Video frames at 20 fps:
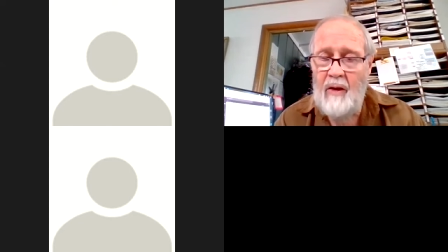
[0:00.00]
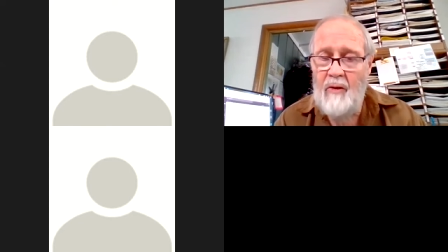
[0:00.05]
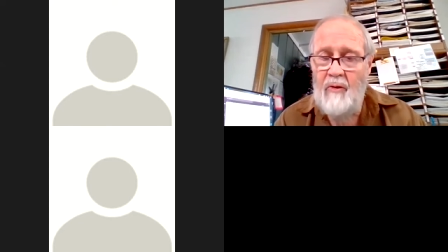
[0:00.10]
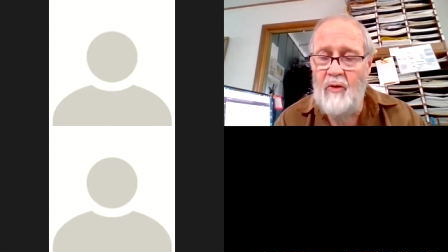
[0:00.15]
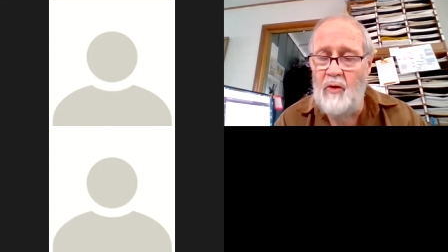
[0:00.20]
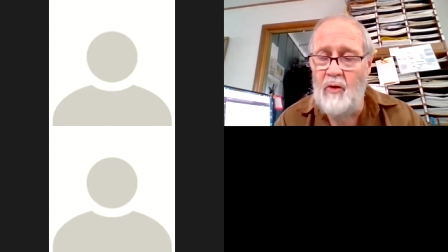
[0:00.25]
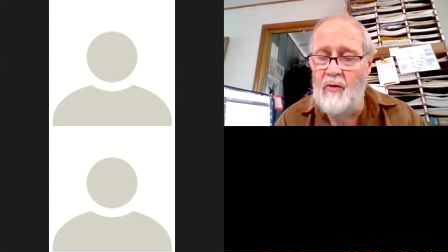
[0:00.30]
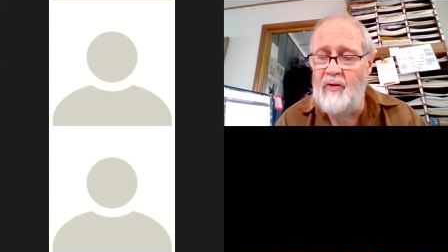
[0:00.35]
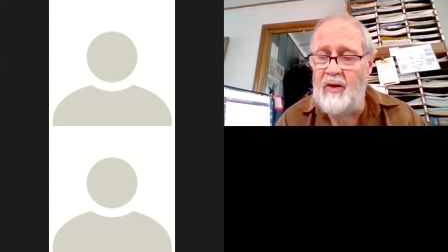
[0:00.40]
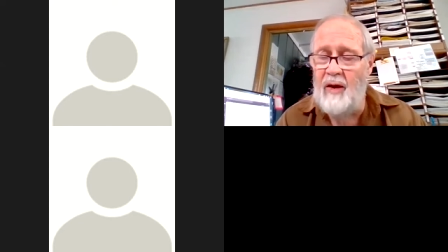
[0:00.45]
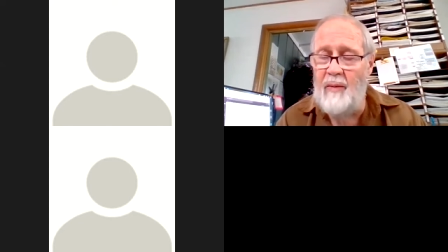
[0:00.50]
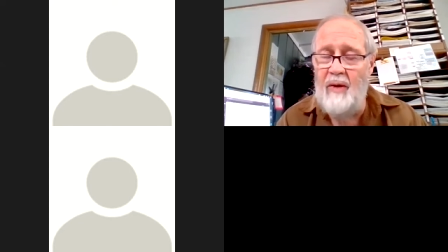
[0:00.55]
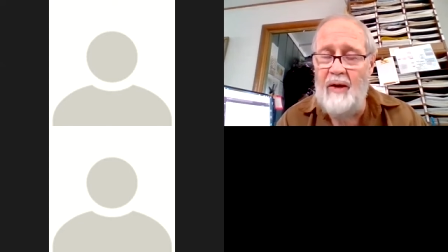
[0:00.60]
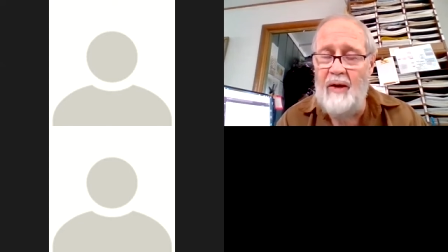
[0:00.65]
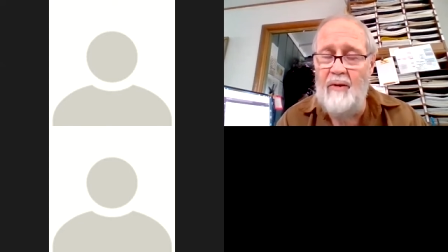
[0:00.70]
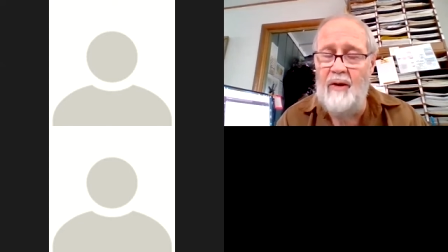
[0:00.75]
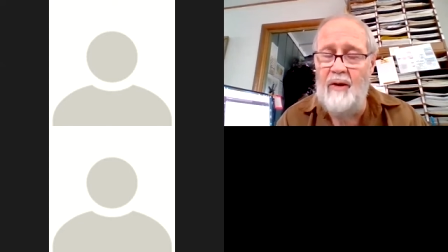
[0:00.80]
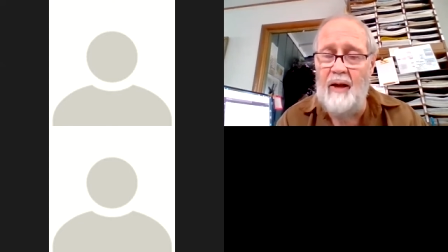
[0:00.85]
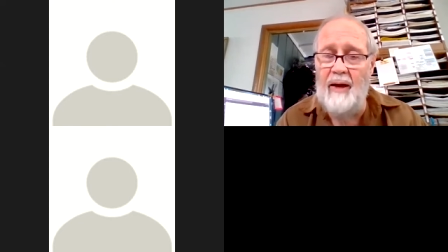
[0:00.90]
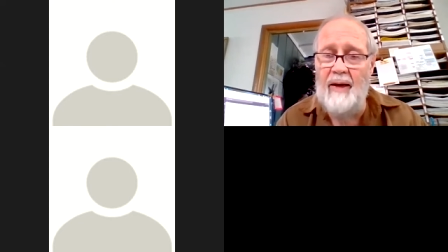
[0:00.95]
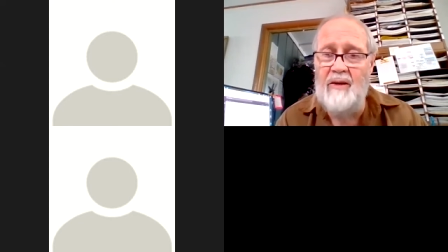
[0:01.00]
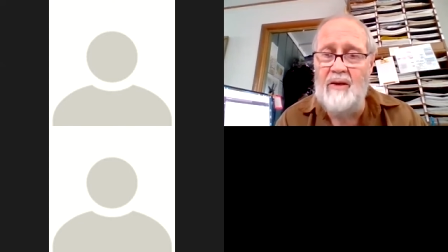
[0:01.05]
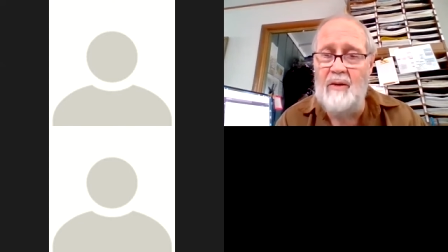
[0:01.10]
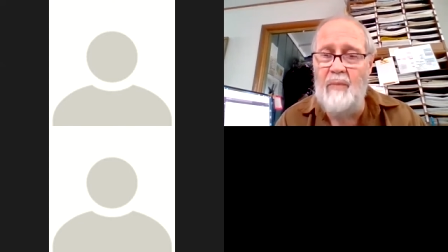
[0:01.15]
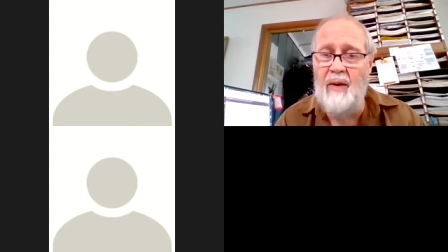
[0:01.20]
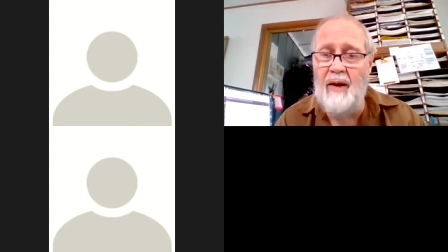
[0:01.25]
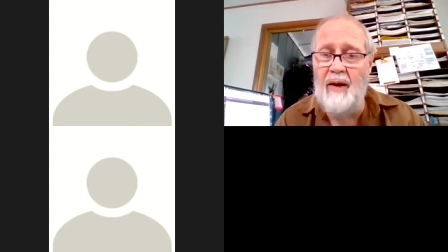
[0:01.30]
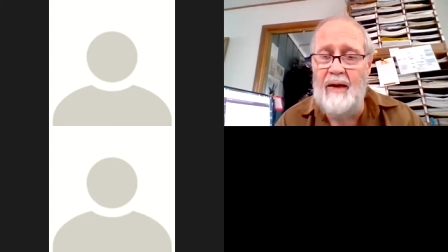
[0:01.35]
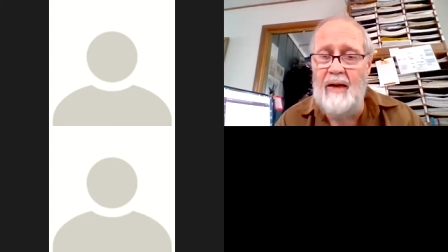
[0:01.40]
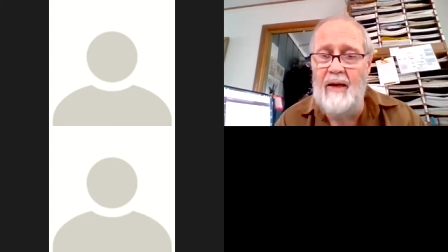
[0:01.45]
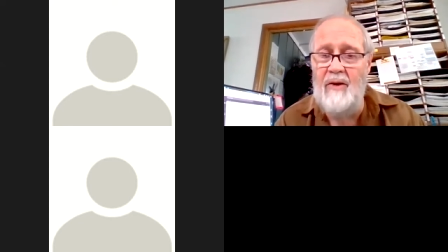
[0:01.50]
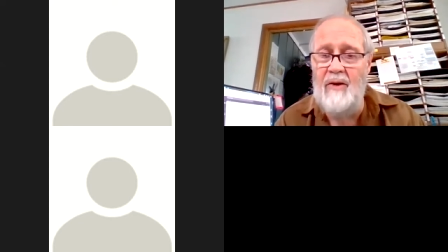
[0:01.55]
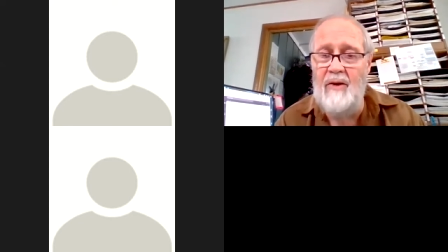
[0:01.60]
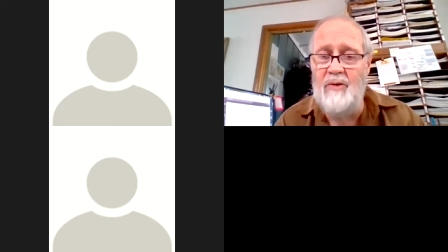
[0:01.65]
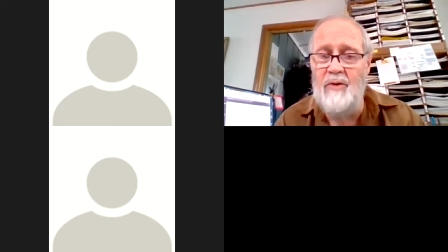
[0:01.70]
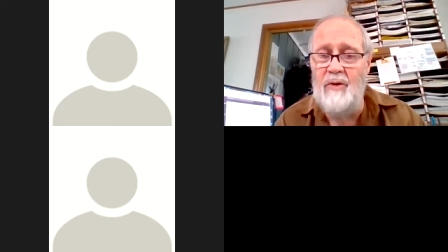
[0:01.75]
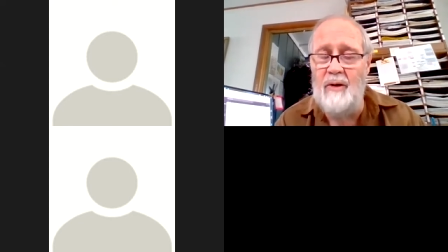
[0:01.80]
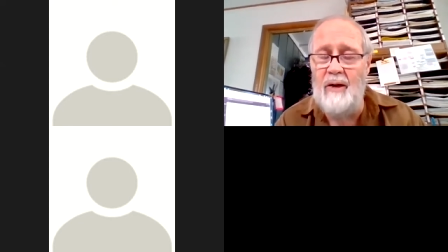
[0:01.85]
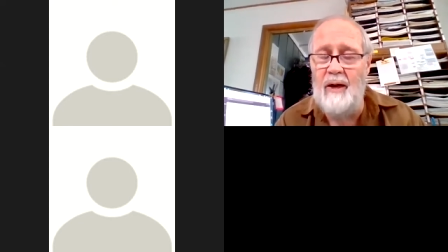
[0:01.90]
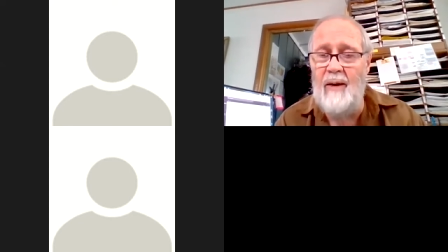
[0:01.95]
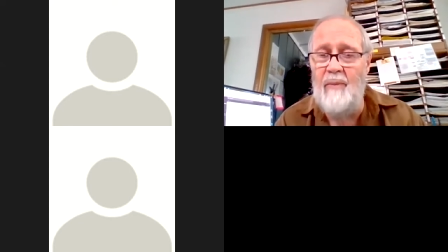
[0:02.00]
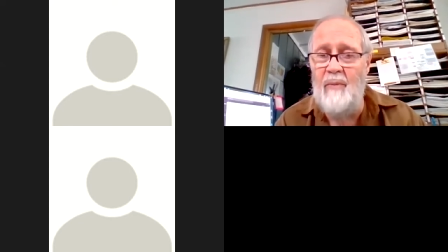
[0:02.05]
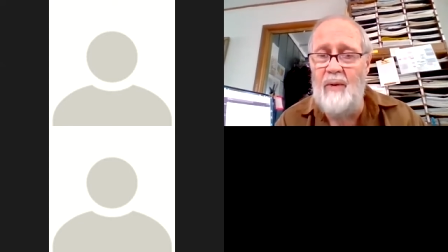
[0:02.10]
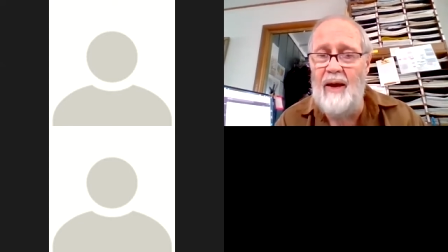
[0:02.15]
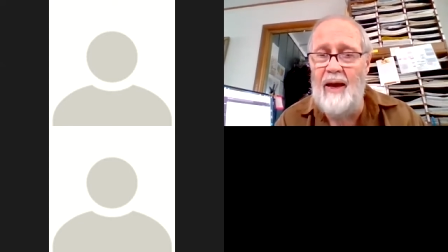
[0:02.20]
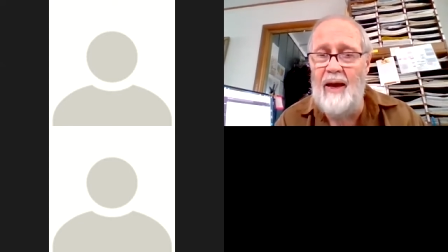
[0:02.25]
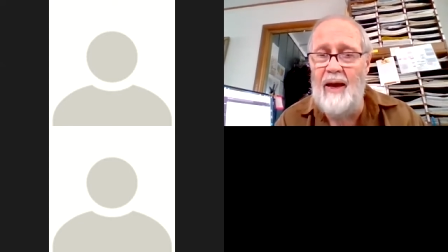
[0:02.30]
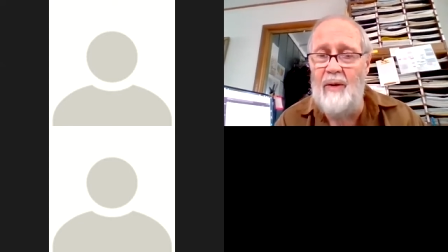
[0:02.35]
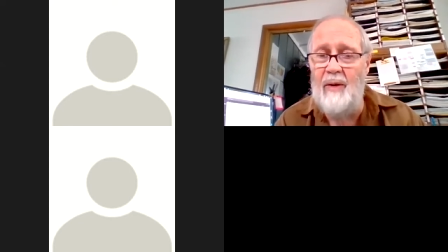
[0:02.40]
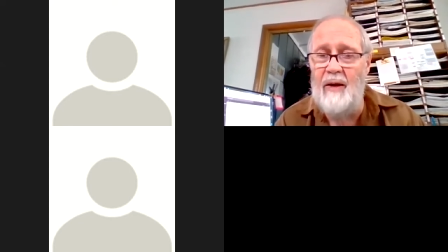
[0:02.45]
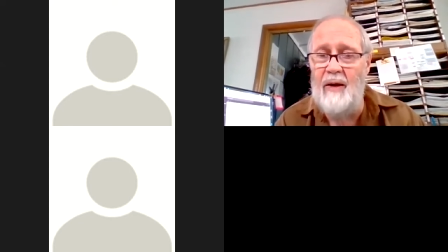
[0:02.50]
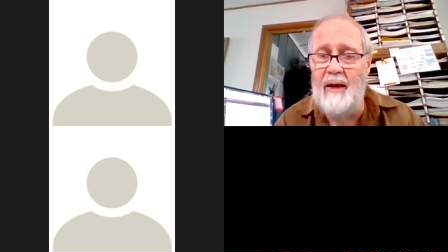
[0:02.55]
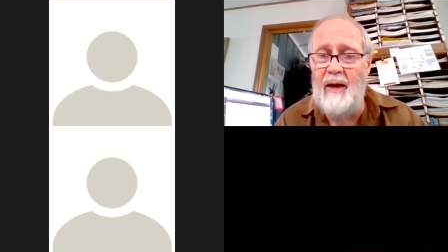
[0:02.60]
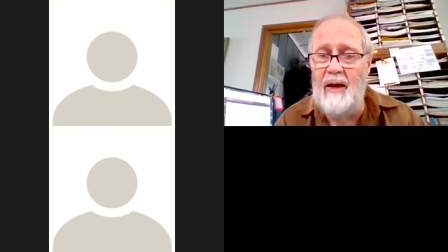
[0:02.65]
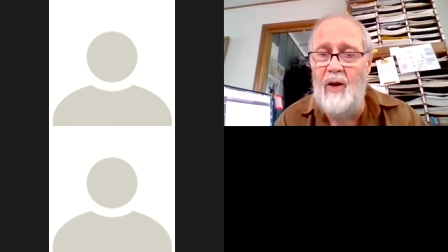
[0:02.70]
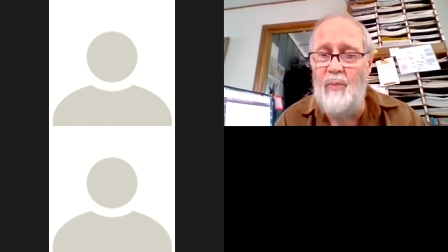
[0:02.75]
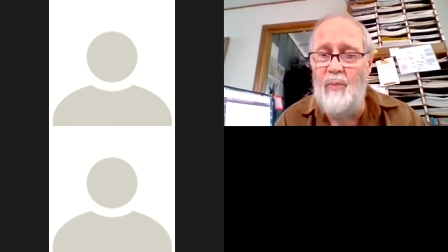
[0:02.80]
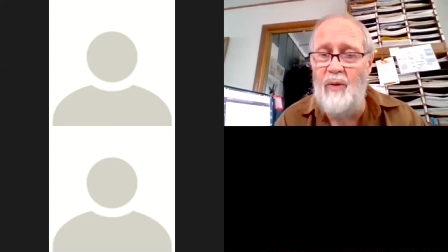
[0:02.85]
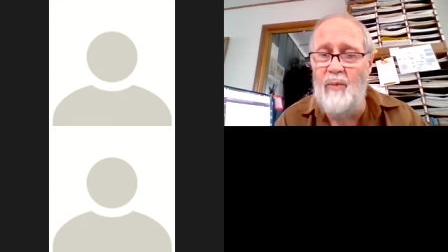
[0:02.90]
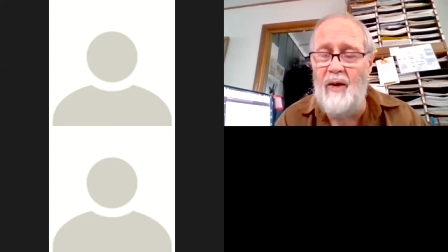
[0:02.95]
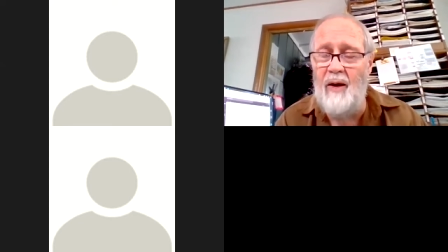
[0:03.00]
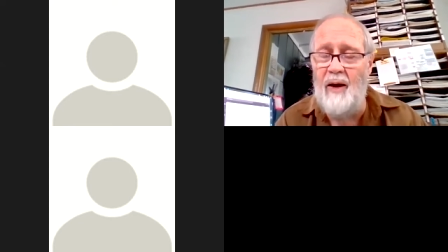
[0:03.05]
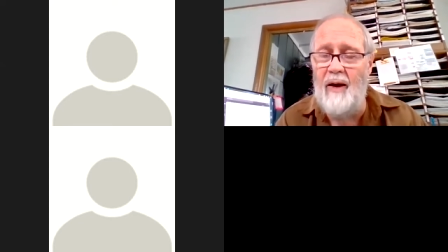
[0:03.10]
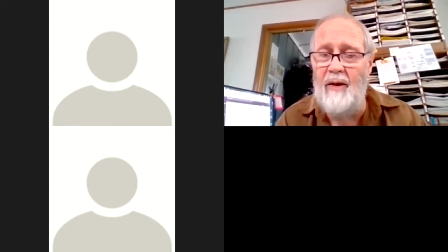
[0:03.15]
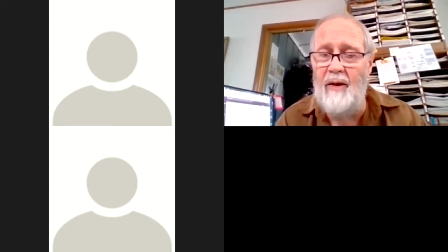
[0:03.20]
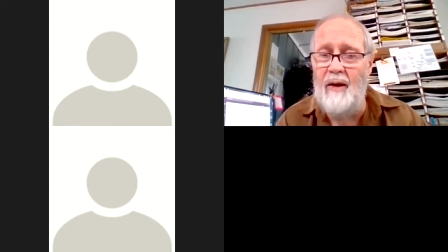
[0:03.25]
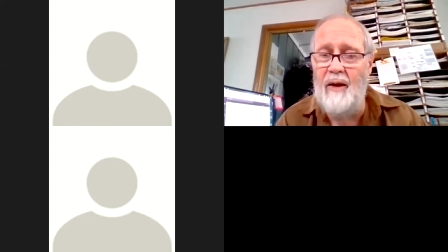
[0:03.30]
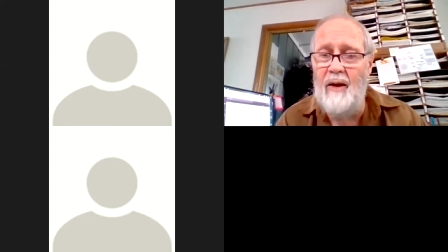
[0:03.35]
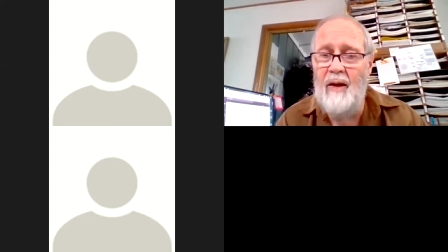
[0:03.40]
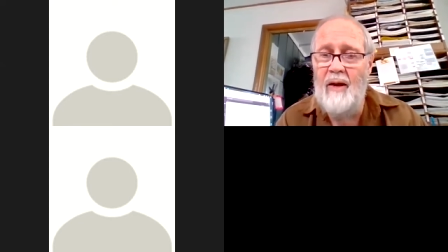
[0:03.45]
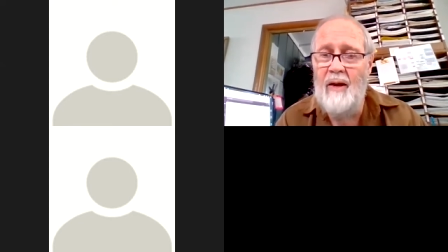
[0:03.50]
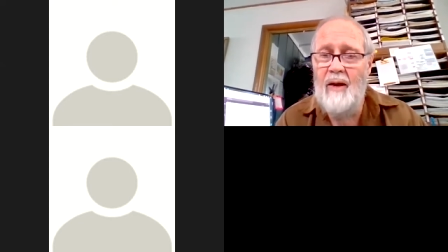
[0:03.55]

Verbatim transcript: So if somebody would like to bite into it, I'm happy to help them on